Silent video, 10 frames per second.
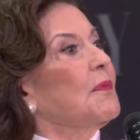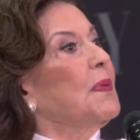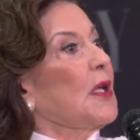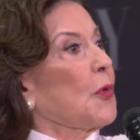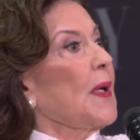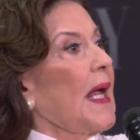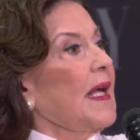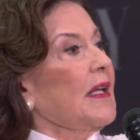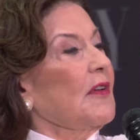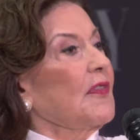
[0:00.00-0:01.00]
be
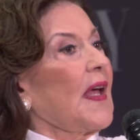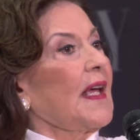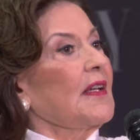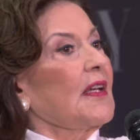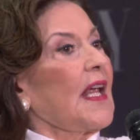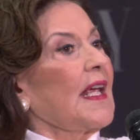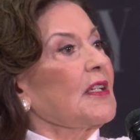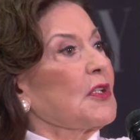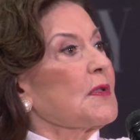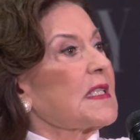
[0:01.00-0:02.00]
creative
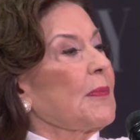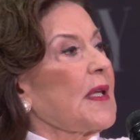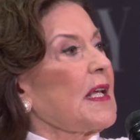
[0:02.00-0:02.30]
and do something